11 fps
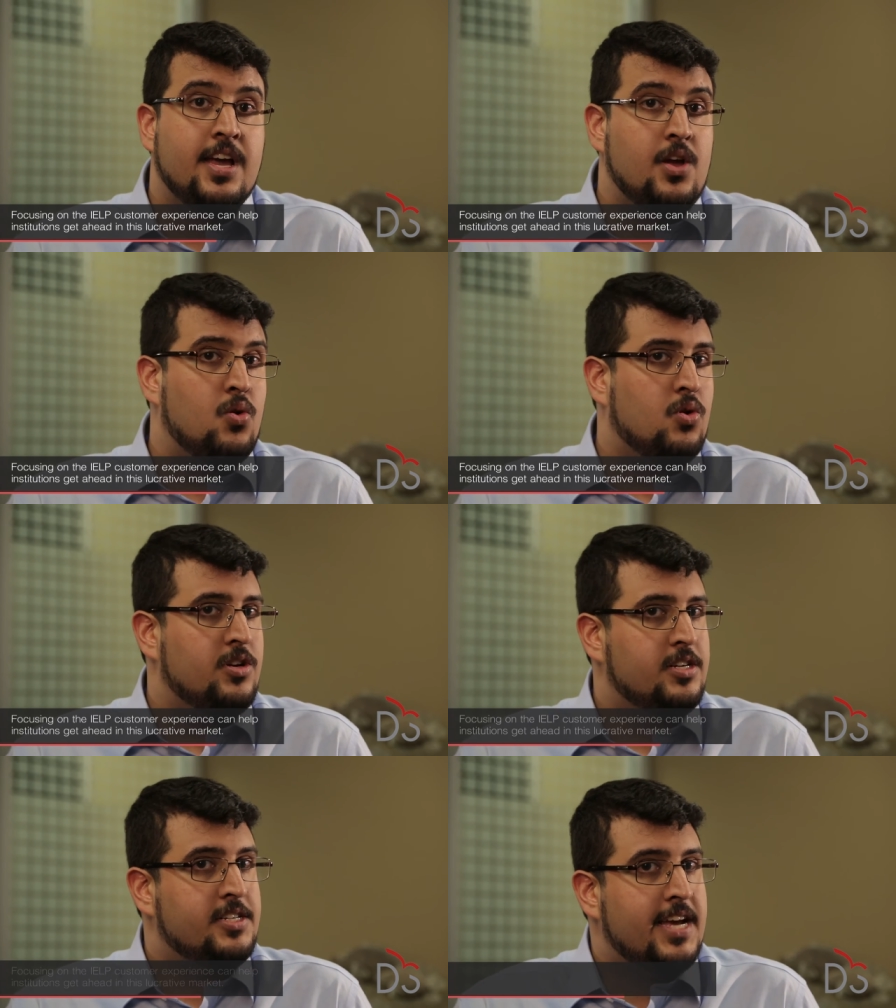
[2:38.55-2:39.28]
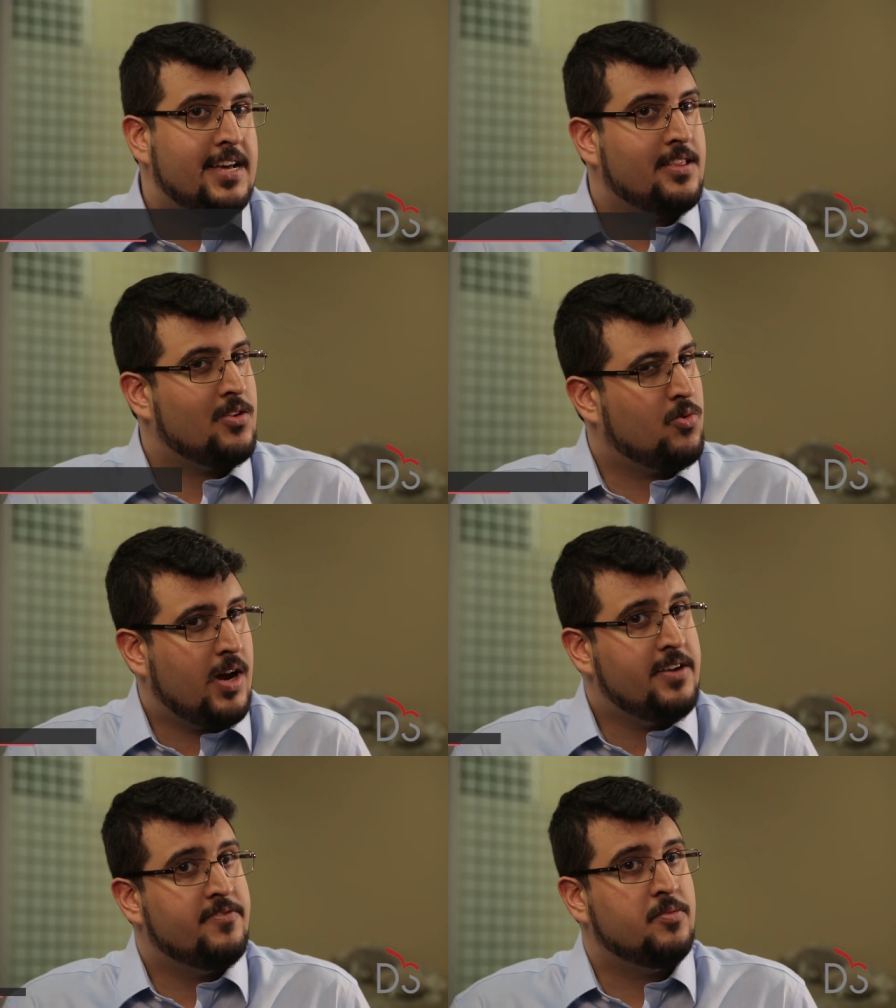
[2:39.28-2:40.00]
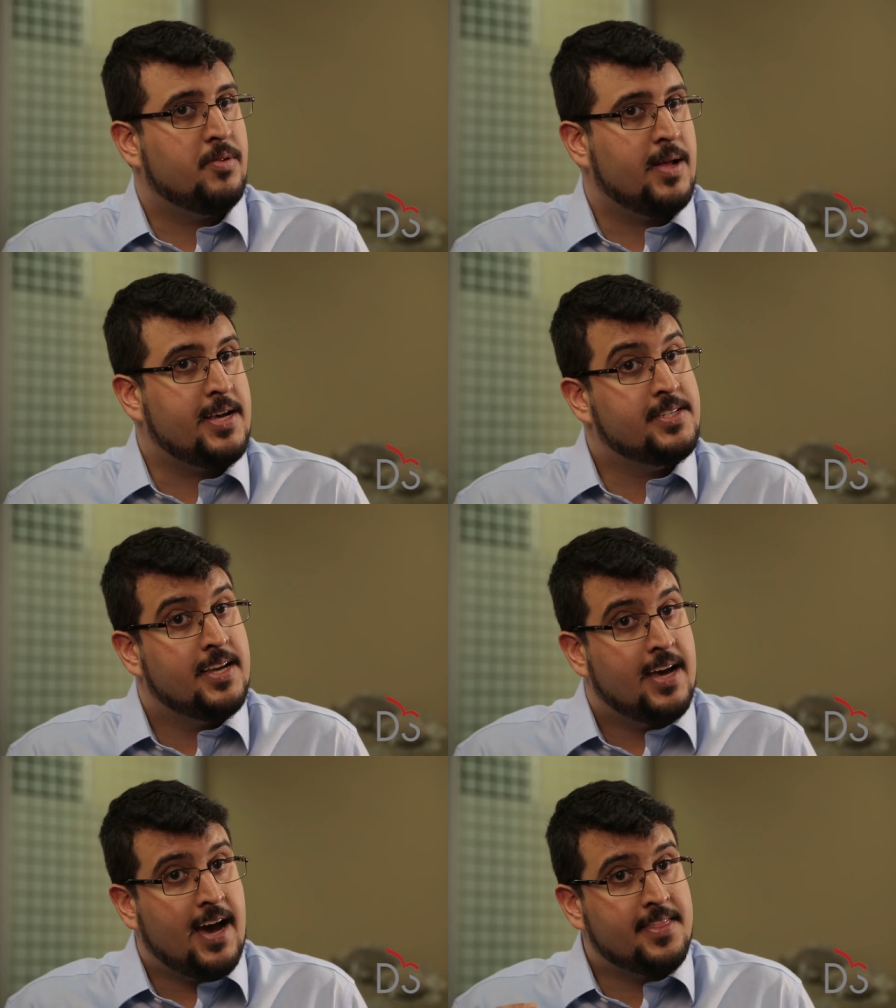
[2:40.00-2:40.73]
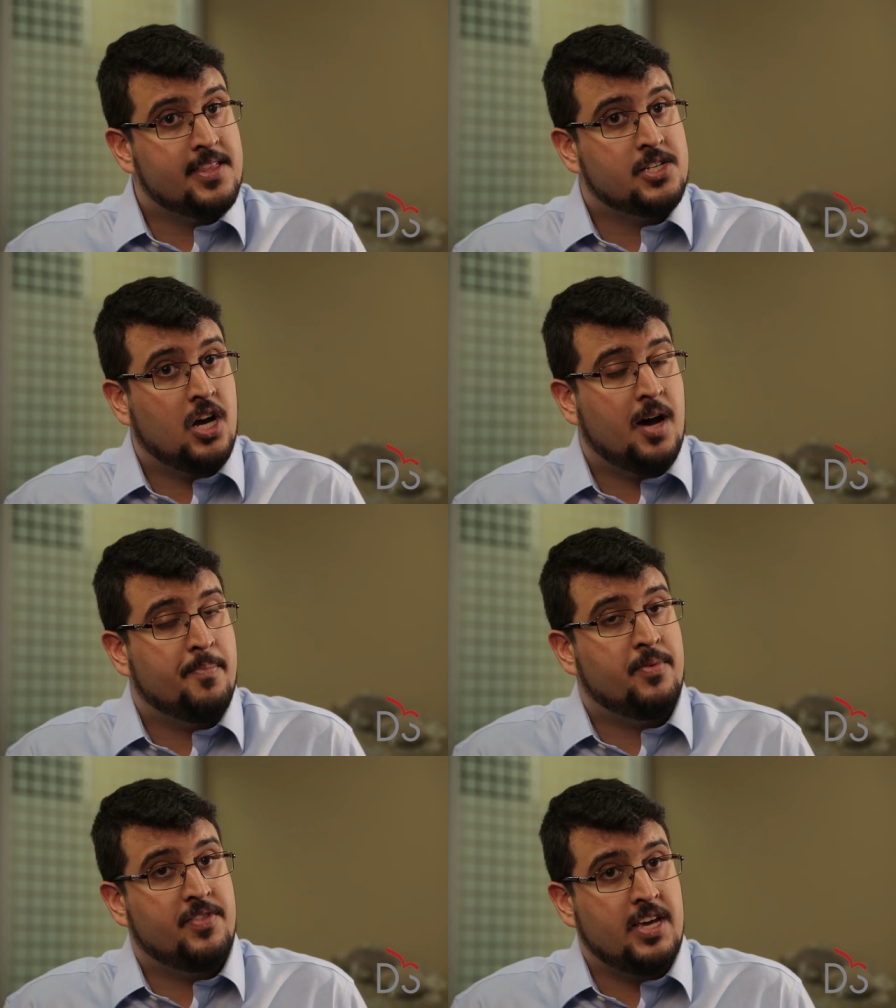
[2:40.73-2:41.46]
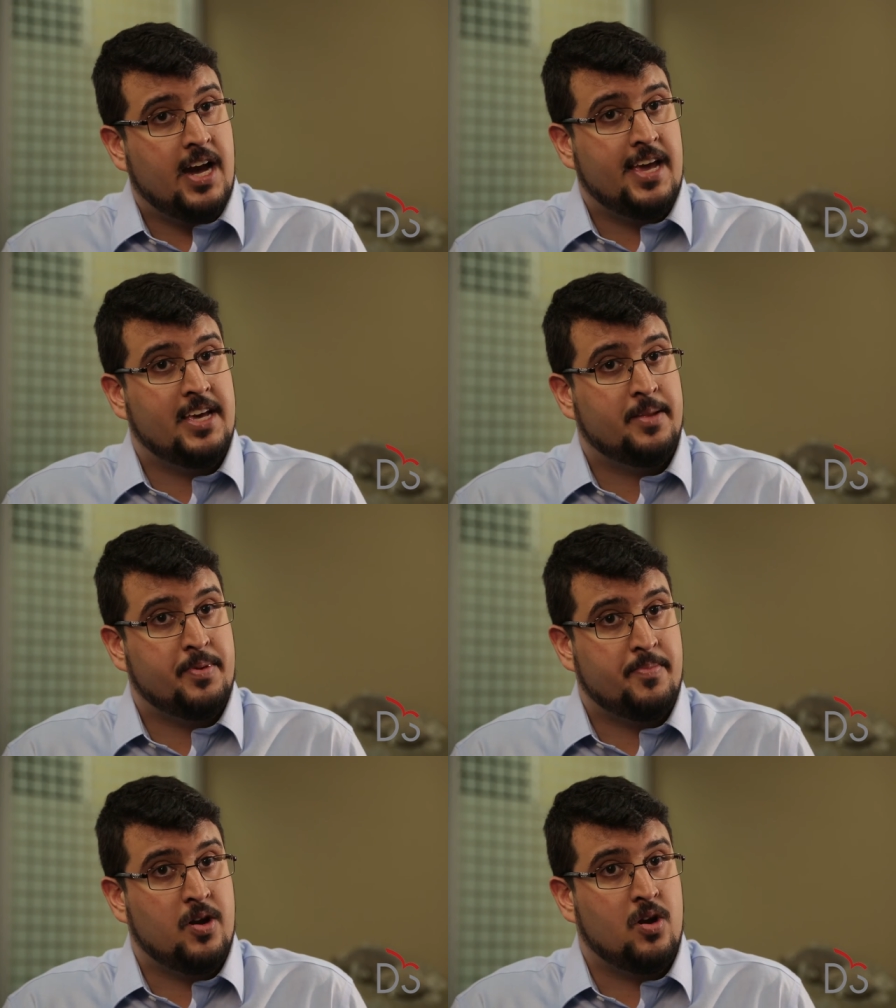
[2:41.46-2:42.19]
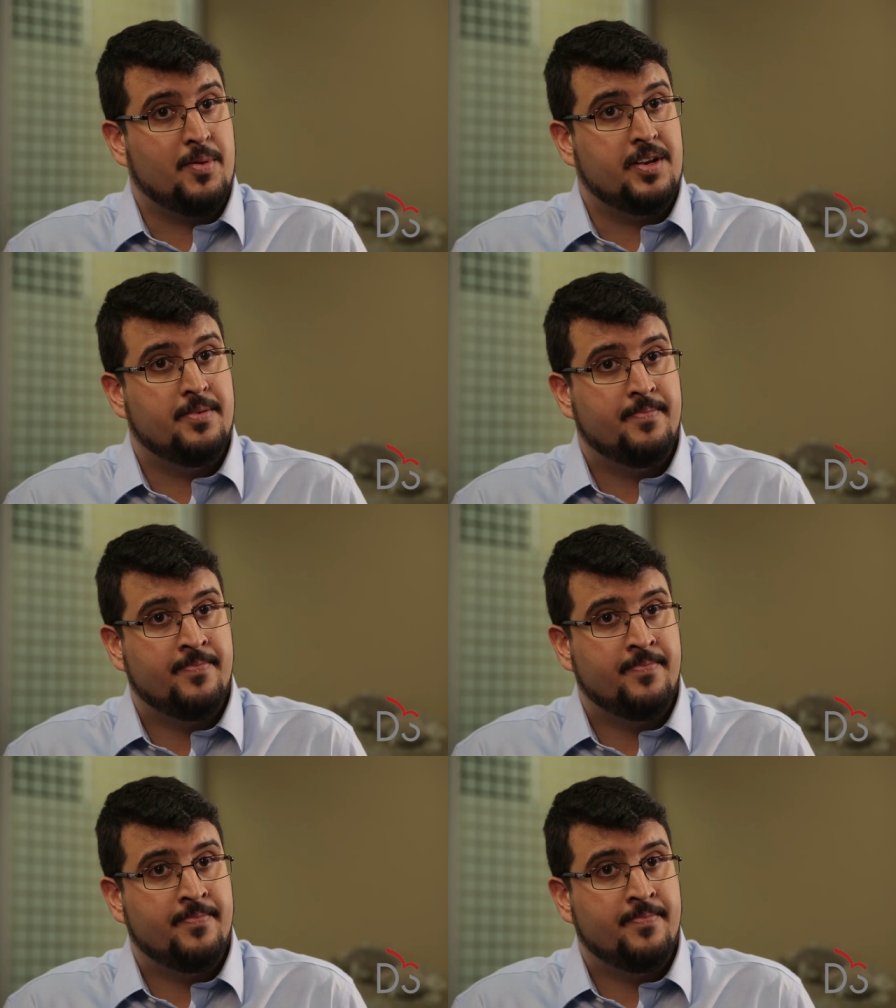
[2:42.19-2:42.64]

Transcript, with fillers: in order to take their rightful place at the top of the IELP pyramid.